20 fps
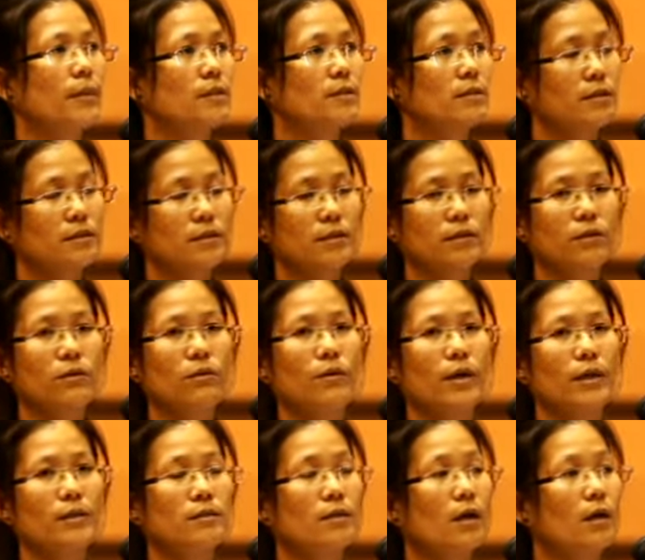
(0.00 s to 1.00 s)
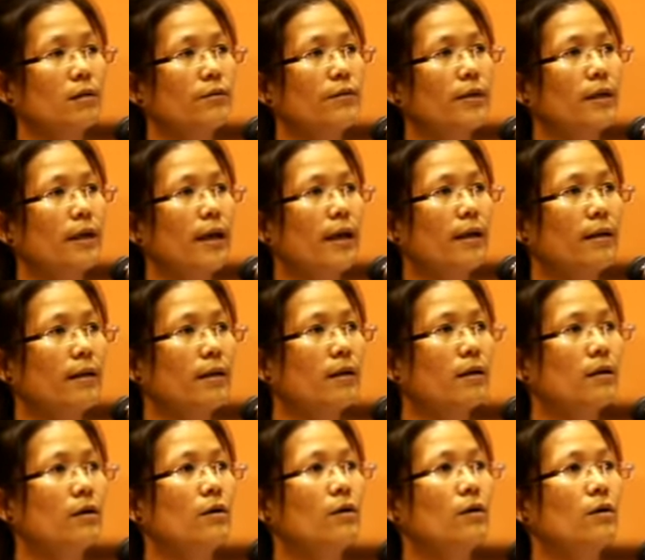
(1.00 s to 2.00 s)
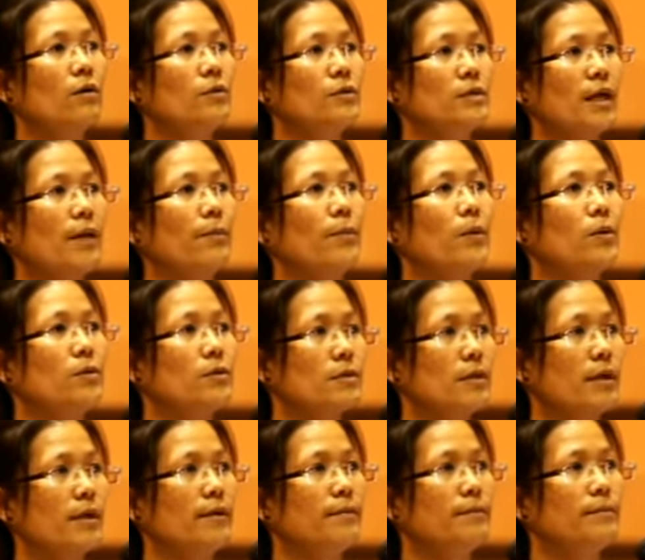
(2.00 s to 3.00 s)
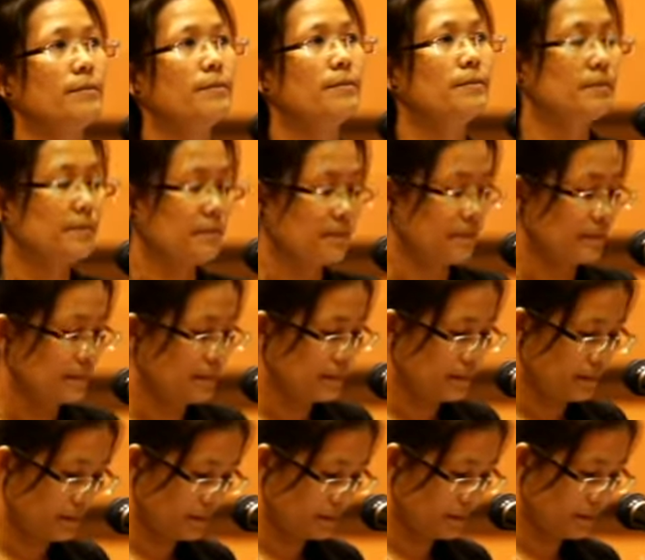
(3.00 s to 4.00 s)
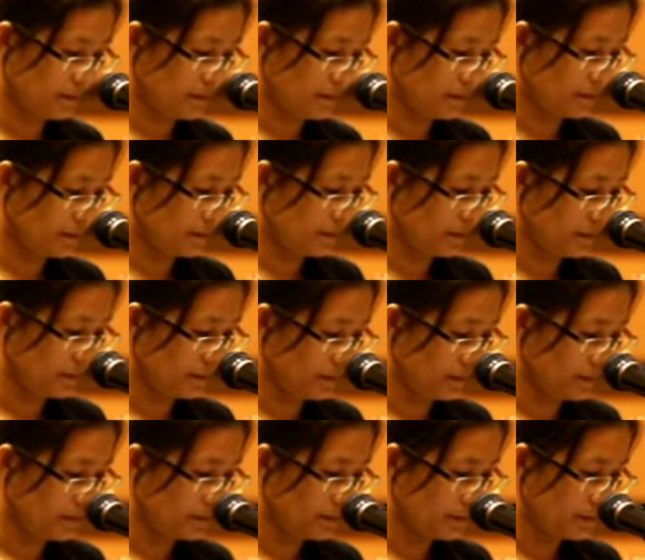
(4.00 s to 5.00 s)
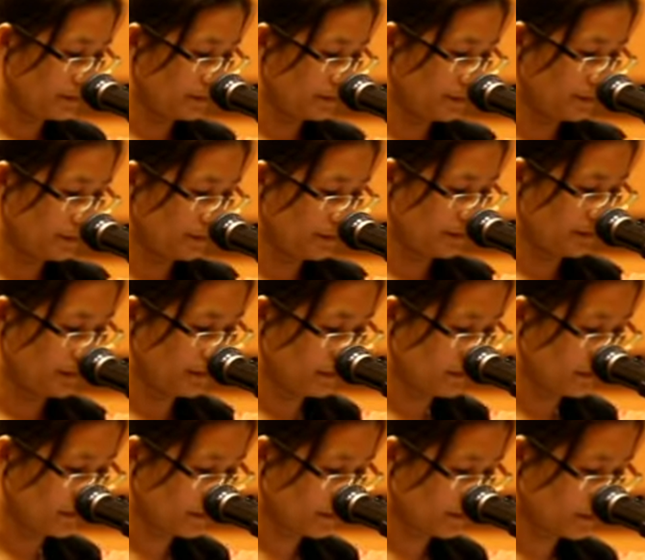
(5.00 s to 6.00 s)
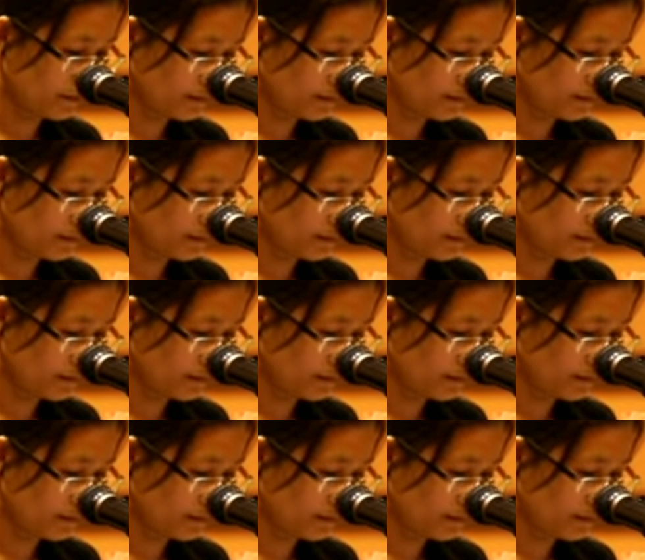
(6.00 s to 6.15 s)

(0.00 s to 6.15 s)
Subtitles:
with the employers if he or she would like to work with this factory.